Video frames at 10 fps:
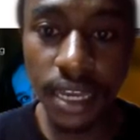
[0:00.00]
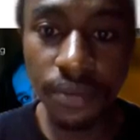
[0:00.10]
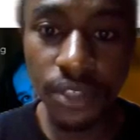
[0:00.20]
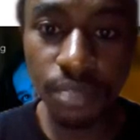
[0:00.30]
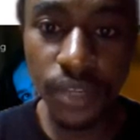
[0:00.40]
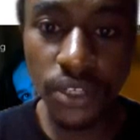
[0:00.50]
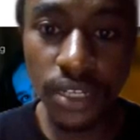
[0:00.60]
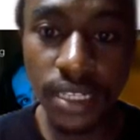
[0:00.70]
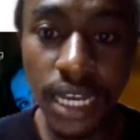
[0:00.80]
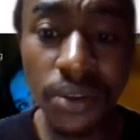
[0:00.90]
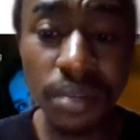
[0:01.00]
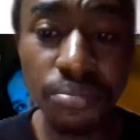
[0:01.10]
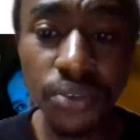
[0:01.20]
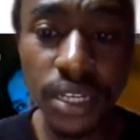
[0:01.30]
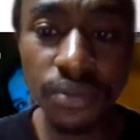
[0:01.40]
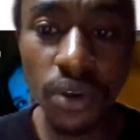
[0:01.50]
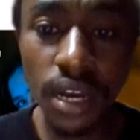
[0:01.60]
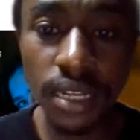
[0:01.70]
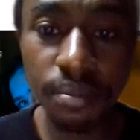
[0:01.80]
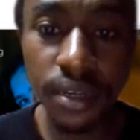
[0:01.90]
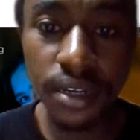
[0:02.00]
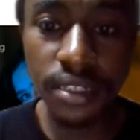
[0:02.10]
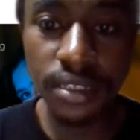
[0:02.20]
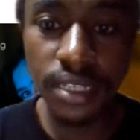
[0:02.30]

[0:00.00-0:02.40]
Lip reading: Special discounted price for early birds.